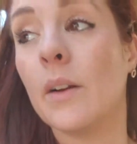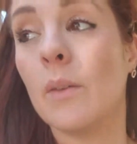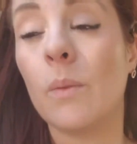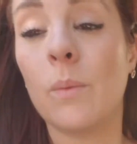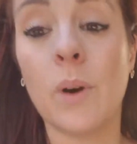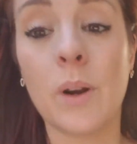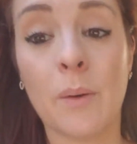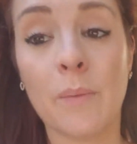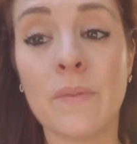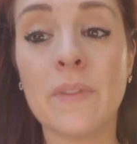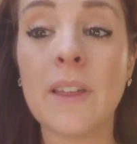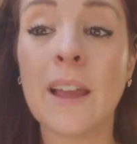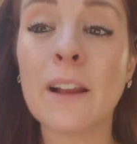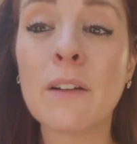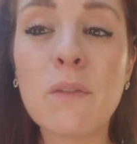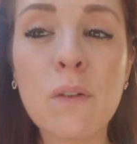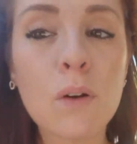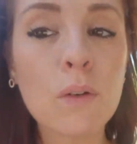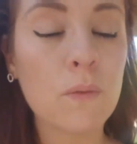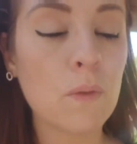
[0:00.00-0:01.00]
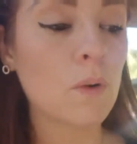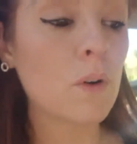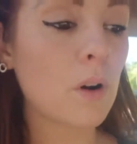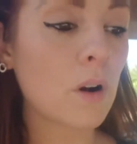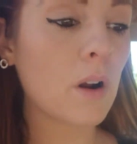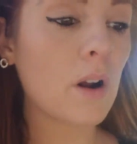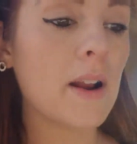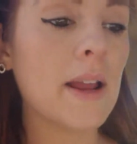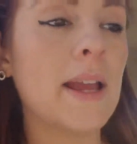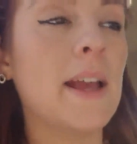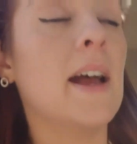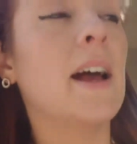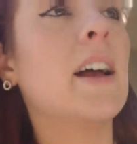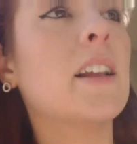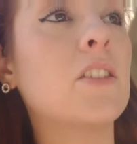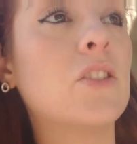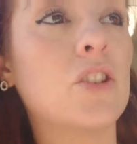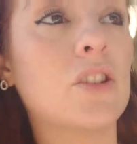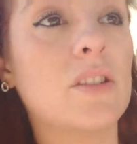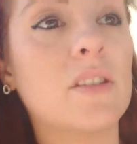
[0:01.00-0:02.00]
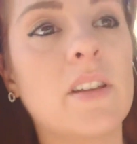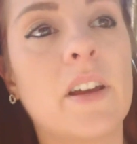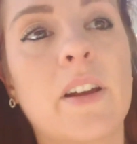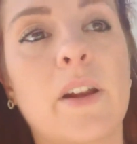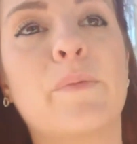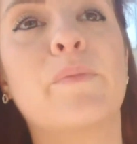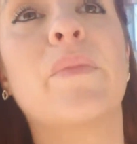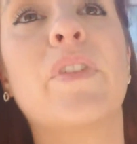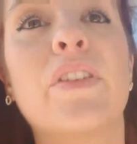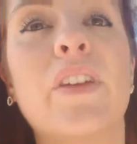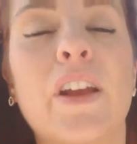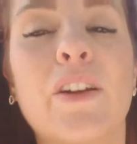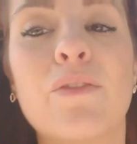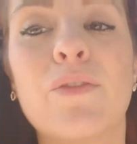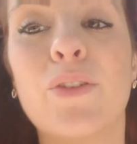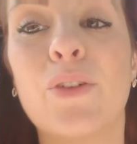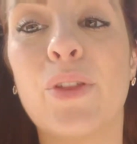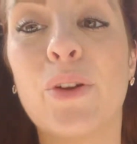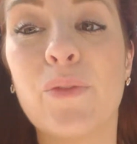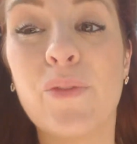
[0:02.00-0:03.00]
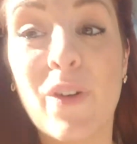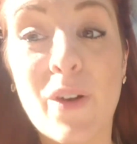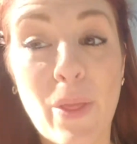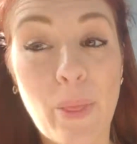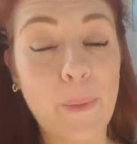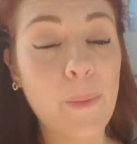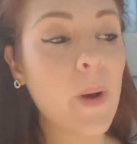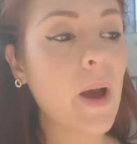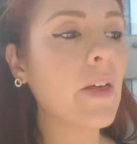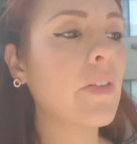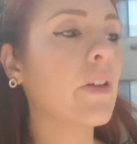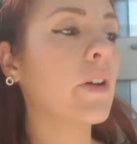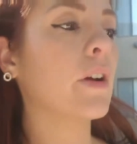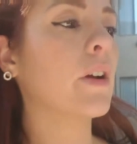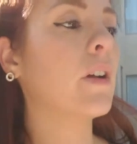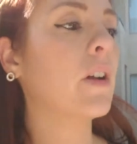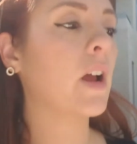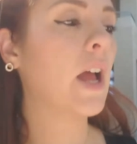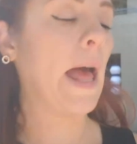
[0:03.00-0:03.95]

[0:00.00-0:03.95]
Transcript: what I'm thankful for. Just that I'm thankful for the weather,